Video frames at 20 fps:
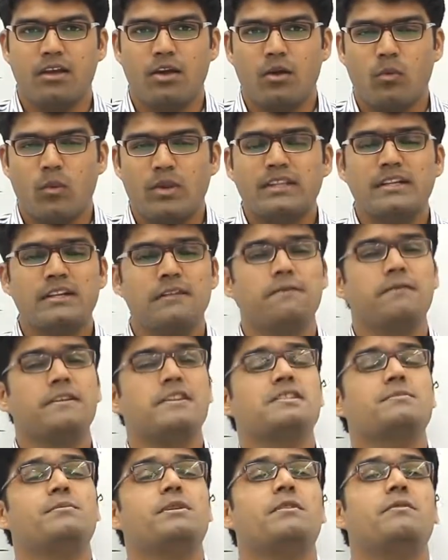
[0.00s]
Well, the
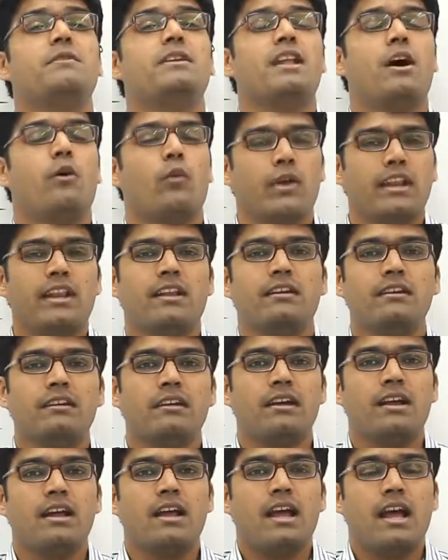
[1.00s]
difference between a
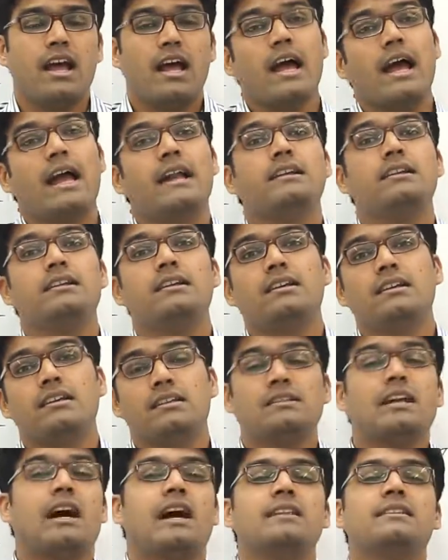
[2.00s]
winner and
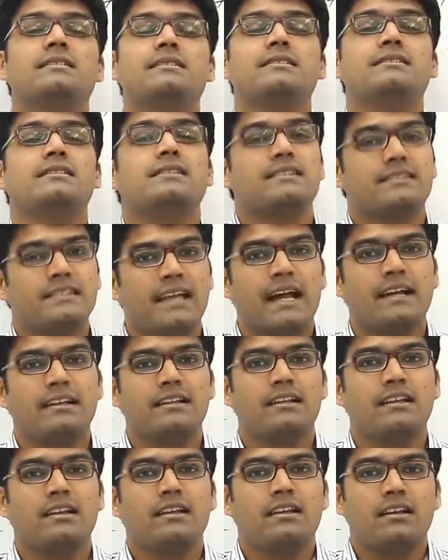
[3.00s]
the others is
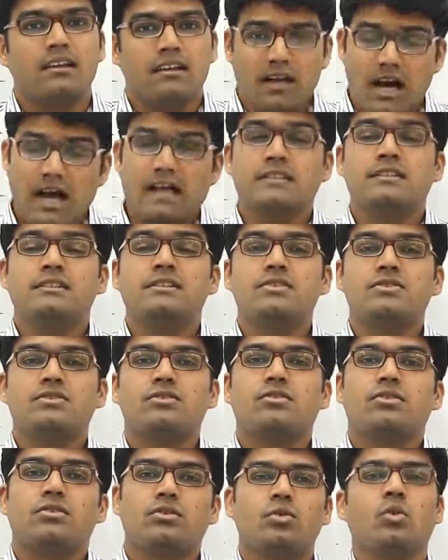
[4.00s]
that
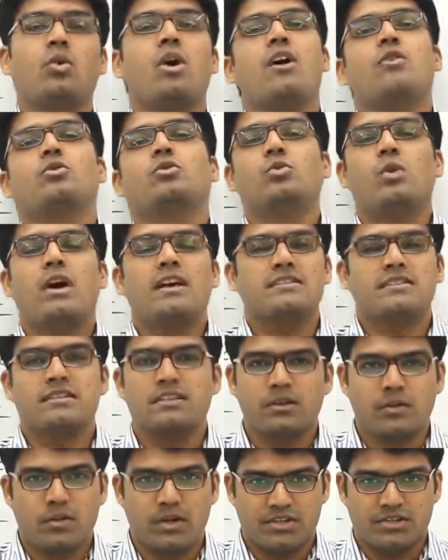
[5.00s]
others know how to answer
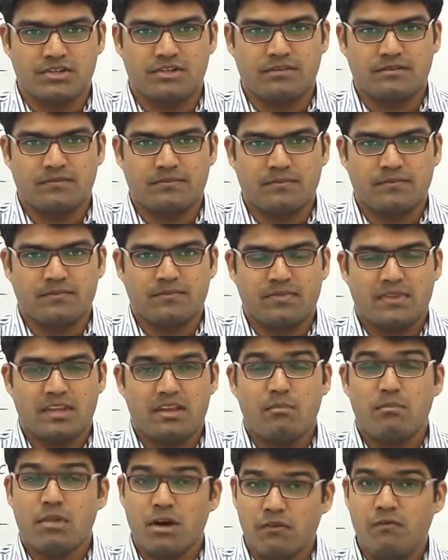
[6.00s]
the question,
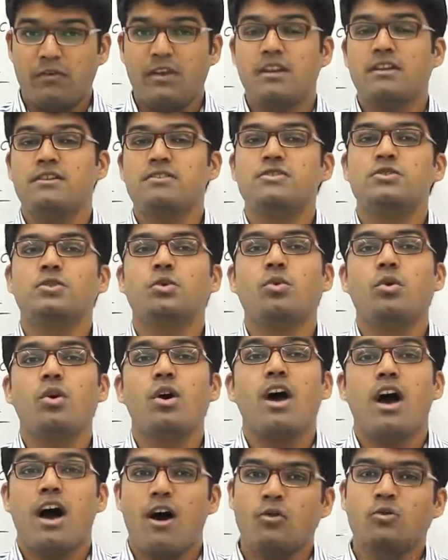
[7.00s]
but winners know
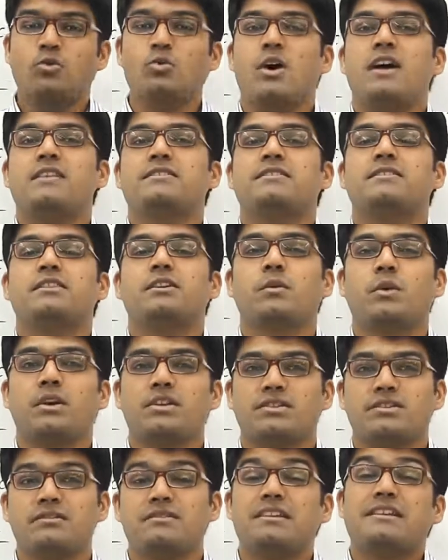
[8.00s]
how to answer the
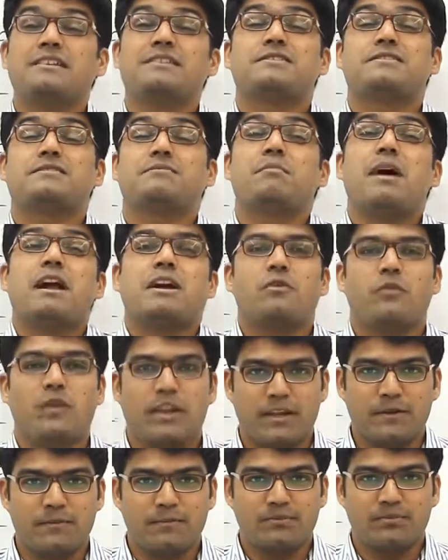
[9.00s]
question in a smart
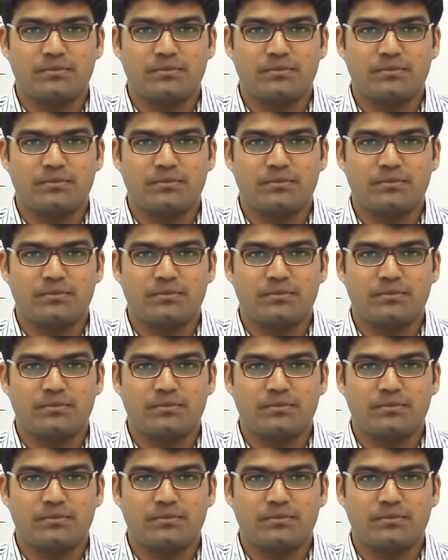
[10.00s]
way.